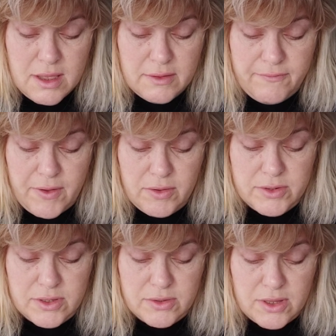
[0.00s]
the
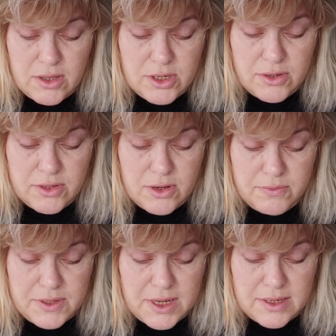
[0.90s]
focus on a chosen
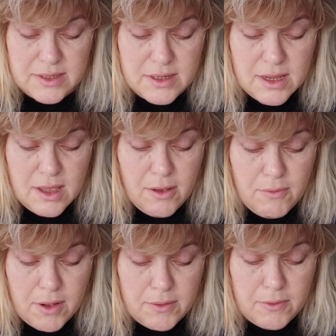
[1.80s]
object,
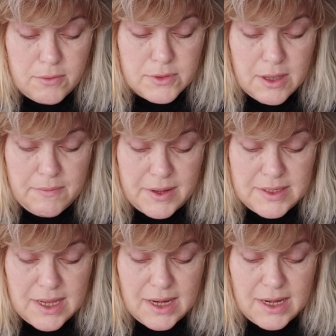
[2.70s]
while also
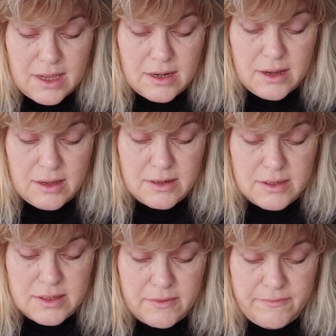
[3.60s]
maintaining
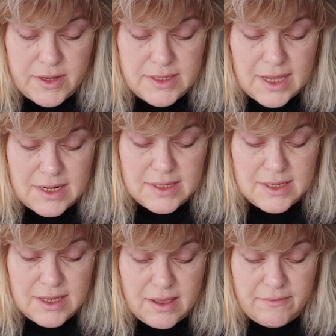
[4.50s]
alertness, the
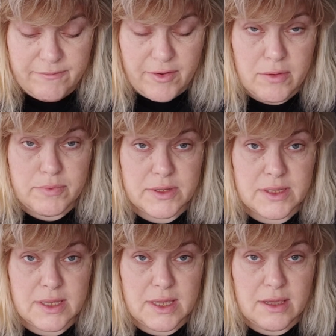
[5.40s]
vitality and
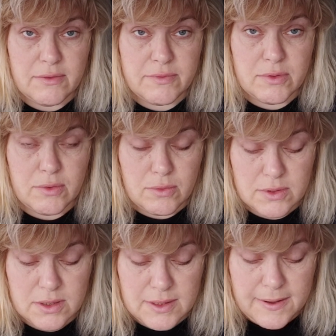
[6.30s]
vibrancy of thought.